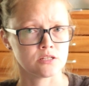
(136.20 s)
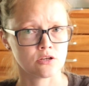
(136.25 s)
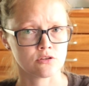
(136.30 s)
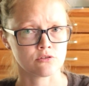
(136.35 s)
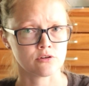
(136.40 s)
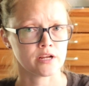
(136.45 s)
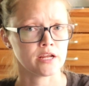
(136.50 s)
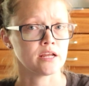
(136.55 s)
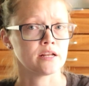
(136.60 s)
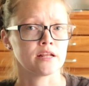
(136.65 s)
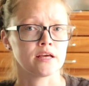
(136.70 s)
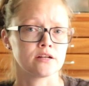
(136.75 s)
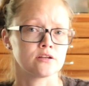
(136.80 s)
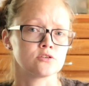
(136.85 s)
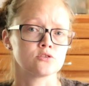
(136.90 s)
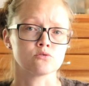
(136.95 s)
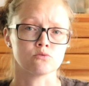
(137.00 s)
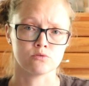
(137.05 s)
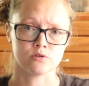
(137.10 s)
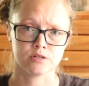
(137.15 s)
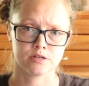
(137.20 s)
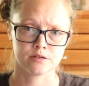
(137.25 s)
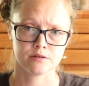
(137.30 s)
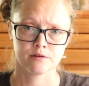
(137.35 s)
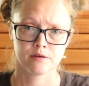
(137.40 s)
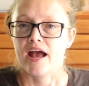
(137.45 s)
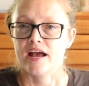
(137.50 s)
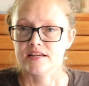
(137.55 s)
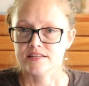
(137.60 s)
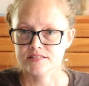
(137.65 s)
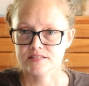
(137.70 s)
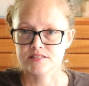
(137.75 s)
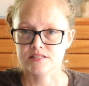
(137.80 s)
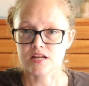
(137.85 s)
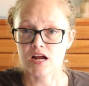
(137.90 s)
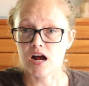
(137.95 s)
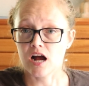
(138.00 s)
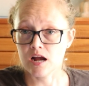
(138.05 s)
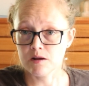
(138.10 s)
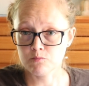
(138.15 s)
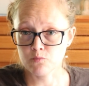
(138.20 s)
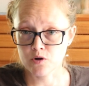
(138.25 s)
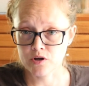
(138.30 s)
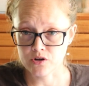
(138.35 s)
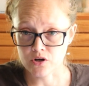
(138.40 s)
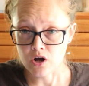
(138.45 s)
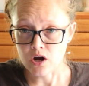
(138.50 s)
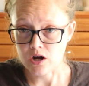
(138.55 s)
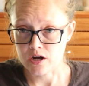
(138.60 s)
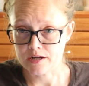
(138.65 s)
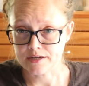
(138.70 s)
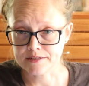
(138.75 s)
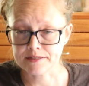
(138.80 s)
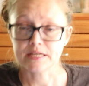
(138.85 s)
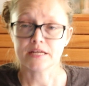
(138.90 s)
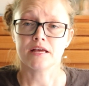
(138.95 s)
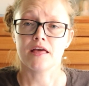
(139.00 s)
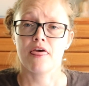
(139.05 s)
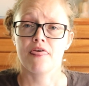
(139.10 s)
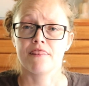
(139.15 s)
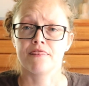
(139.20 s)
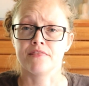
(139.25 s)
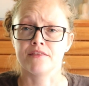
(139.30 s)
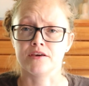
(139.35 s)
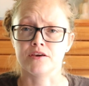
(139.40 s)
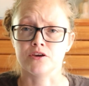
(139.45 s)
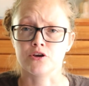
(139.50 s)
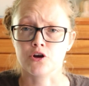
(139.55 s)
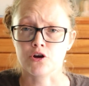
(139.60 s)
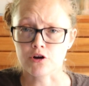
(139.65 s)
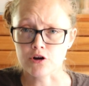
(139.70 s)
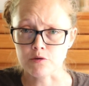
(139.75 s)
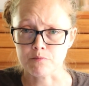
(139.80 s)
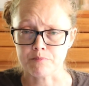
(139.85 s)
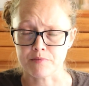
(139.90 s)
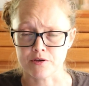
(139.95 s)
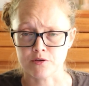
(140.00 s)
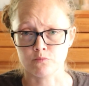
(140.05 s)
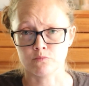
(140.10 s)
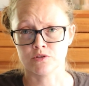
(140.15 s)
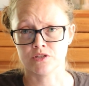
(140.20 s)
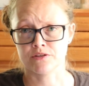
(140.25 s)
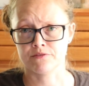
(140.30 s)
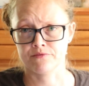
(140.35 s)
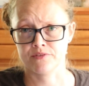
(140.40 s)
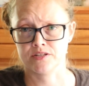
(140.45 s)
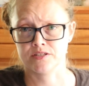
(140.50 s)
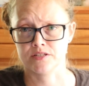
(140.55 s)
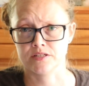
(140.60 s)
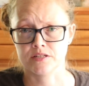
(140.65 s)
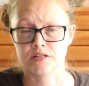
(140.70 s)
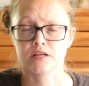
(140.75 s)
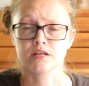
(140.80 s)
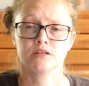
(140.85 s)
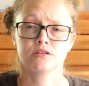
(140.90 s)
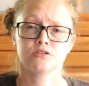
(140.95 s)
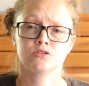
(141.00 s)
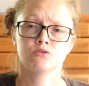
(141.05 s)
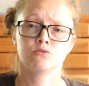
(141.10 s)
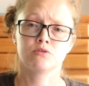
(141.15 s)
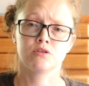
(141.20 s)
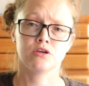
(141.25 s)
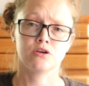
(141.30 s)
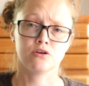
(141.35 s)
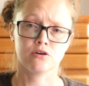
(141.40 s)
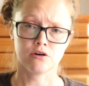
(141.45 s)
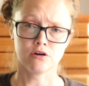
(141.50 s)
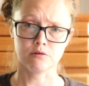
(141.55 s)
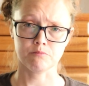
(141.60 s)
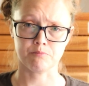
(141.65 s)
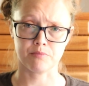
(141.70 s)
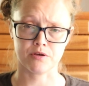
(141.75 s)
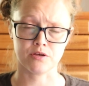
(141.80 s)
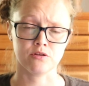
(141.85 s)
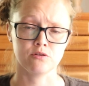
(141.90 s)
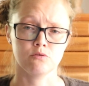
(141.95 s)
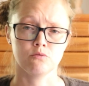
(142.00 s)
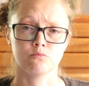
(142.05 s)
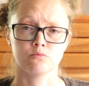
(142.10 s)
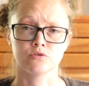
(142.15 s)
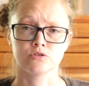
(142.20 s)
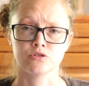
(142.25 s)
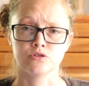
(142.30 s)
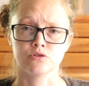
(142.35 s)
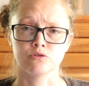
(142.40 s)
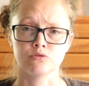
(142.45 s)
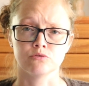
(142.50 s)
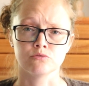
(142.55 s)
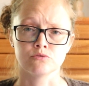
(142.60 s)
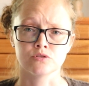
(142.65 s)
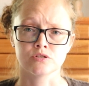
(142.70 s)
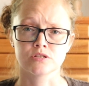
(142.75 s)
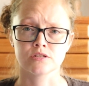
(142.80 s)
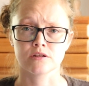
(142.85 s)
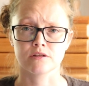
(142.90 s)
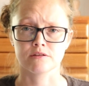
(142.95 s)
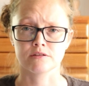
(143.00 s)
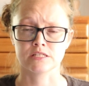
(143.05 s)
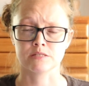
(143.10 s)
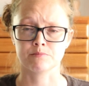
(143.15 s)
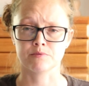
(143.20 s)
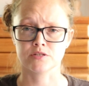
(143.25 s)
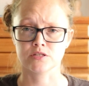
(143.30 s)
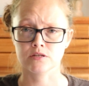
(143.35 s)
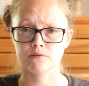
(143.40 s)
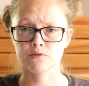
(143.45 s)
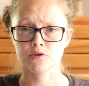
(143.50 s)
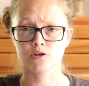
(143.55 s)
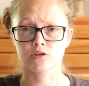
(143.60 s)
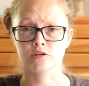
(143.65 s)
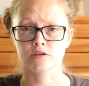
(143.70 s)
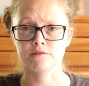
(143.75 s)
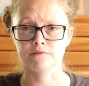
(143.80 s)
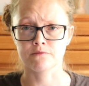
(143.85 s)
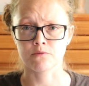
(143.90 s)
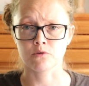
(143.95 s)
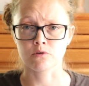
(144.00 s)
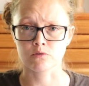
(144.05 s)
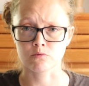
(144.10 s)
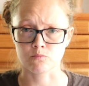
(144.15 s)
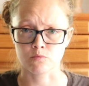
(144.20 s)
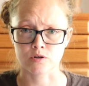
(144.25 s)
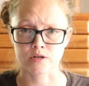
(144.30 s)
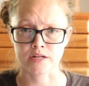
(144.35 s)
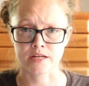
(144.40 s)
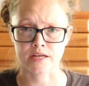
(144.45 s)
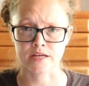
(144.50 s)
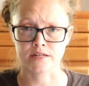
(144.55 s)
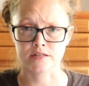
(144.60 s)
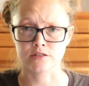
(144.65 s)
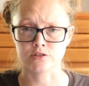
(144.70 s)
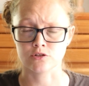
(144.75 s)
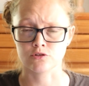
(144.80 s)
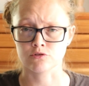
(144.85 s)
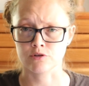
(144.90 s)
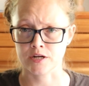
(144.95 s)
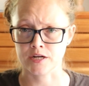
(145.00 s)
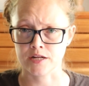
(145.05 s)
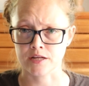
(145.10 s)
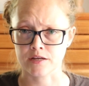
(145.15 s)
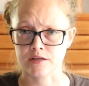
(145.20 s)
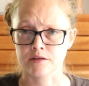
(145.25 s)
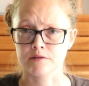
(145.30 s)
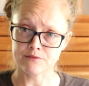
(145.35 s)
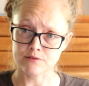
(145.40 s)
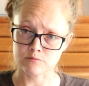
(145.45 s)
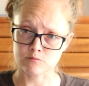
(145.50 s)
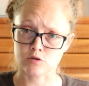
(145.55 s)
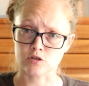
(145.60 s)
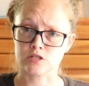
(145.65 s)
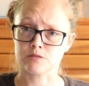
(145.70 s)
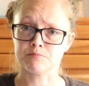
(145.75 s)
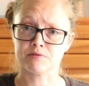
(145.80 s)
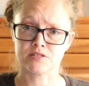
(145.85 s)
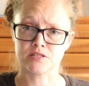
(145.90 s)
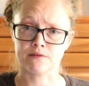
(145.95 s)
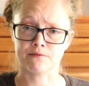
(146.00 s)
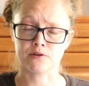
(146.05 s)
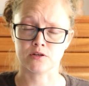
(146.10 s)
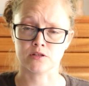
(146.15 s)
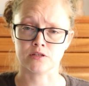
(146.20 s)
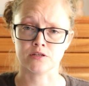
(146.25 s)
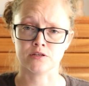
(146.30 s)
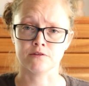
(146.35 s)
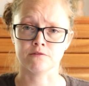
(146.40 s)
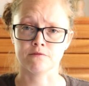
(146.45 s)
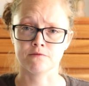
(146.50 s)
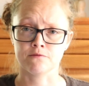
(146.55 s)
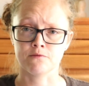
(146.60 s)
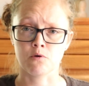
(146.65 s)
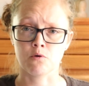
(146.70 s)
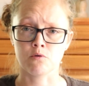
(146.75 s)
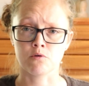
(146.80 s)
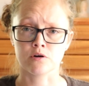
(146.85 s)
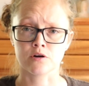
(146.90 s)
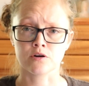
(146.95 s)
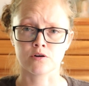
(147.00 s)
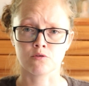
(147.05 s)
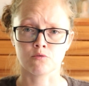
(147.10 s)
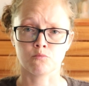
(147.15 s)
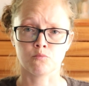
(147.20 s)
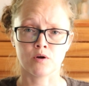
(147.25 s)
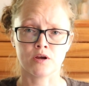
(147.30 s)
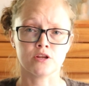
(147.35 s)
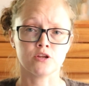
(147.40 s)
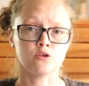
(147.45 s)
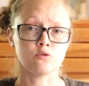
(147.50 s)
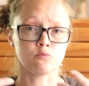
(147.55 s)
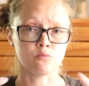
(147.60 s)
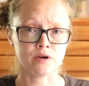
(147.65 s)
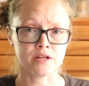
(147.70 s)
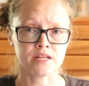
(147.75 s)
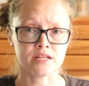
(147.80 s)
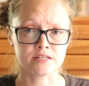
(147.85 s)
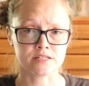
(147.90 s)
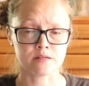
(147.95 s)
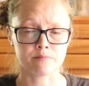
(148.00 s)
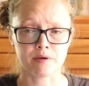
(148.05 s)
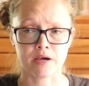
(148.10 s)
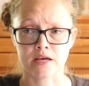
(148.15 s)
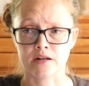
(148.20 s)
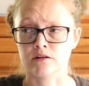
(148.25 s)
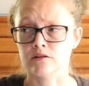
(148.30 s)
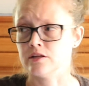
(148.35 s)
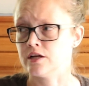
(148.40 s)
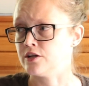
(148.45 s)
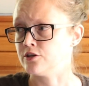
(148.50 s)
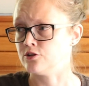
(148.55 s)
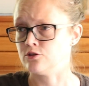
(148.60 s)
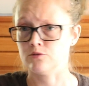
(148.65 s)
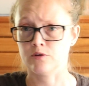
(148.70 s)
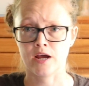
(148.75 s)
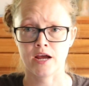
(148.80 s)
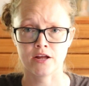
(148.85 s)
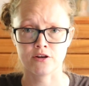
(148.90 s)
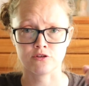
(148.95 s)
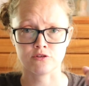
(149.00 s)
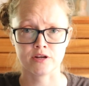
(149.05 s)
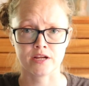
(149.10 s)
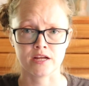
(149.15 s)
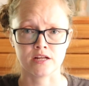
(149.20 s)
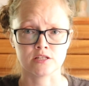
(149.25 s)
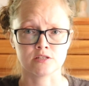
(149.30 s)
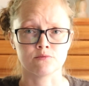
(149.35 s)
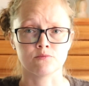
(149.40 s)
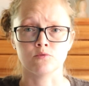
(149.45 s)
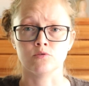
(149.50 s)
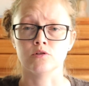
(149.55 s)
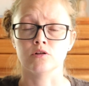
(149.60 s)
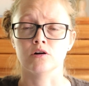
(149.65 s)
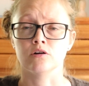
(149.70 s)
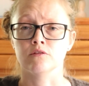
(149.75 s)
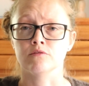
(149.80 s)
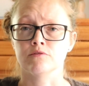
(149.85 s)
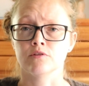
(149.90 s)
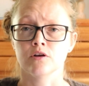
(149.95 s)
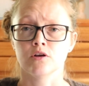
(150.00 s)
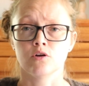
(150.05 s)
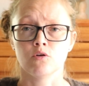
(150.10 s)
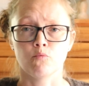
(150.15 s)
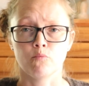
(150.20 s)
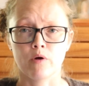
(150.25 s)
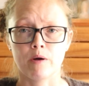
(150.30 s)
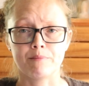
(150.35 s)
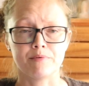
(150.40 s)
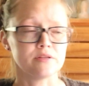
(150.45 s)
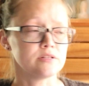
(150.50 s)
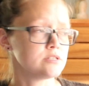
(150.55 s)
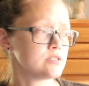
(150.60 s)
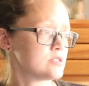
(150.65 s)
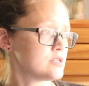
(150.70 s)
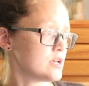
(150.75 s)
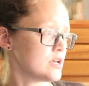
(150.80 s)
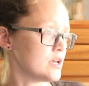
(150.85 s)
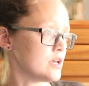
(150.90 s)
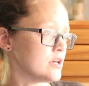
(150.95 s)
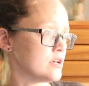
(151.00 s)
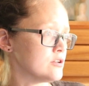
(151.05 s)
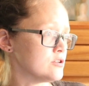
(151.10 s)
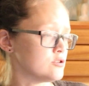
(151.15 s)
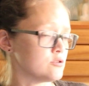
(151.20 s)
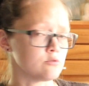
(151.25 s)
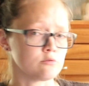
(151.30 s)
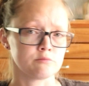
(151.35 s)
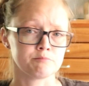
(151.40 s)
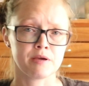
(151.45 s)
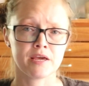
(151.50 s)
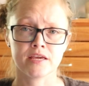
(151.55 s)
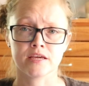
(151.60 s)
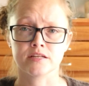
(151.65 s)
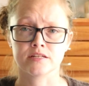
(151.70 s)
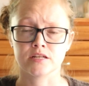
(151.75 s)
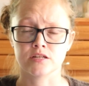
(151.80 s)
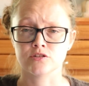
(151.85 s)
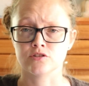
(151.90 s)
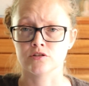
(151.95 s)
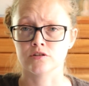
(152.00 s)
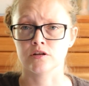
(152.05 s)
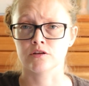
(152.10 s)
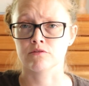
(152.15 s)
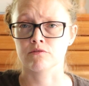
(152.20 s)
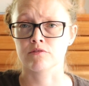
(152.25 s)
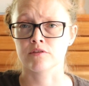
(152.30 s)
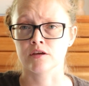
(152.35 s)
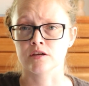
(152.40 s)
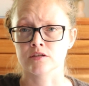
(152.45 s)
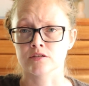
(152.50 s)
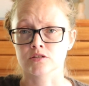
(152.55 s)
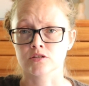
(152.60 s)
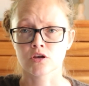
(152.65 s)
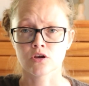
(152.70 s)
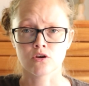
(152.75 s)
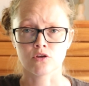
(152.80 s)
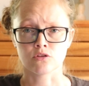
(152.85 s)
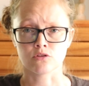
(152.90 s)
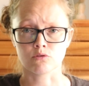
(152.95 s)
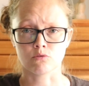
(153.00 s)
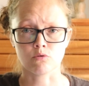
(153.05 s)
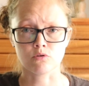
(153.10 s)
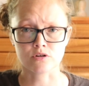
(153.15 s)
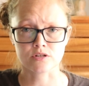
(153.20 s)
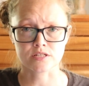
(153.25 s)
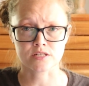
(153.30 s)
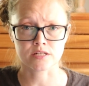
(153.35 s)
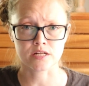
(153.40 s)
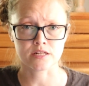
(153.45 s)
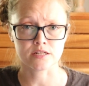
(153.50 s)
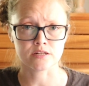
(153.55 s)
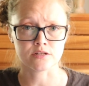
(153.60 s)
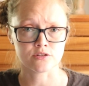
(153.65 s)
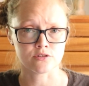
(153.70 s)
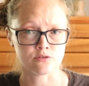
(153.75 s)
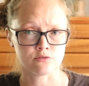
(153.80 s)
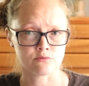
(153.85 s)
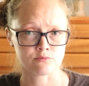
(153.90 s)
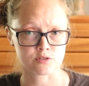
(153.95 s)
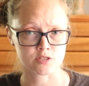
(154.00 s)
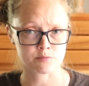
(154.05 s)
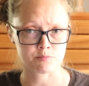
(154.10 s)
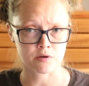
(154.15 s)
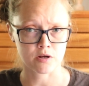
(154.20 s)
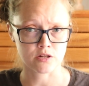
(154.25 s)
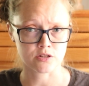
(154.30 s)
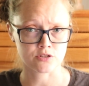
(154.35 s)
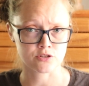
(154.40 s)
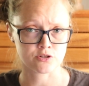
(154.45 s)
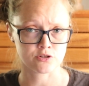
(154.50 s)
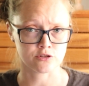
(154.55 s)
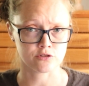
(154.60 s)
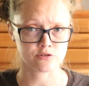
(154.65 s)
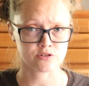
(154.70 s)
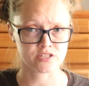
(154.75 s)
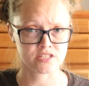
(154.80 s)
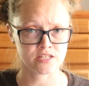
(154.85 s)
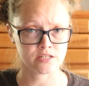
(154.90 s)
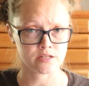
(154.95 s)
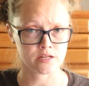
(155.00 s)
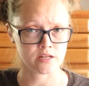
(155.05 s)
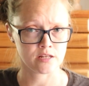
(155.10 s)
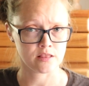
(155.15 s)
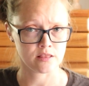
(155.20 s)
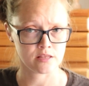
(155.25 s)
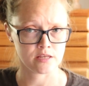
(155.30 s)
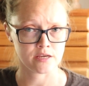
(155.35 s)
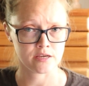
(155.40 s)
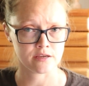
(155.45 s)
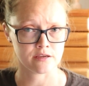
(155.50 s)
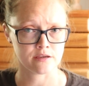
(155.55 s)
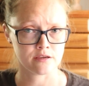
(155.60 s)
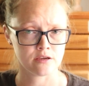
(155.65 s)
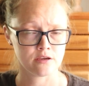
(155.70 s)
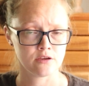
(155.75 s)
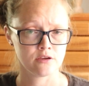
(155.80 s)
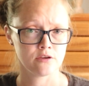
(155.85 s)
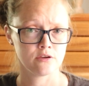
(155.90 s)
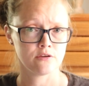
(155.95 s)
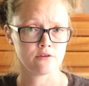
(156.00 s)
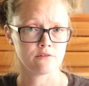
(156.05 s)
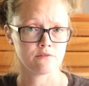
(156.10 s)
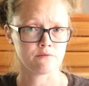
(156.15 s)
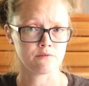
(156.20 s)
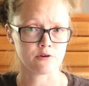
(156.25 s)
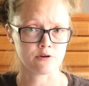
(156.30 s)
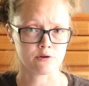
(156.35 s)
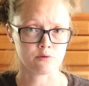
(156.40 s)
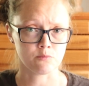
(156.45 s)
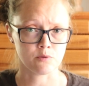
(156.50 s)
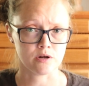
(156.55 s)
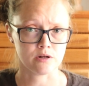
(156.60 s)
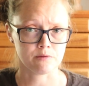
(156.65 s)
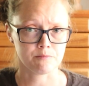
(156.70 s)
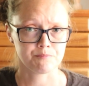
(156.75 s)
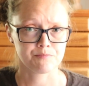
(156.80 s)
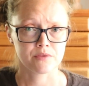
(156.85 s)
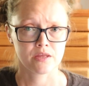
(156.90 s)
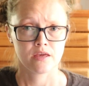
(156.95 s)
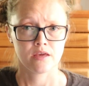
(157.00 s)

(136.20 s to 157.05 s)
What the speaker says: other hand had a sword. As time went on, the curb bit was invented. So the curb bit was used specifically for one-handed training. Even more specifically for when you went into battle and you had your hands full of weapons and you were paying attention to other things, the horse needed to respond to your seat and leg very well.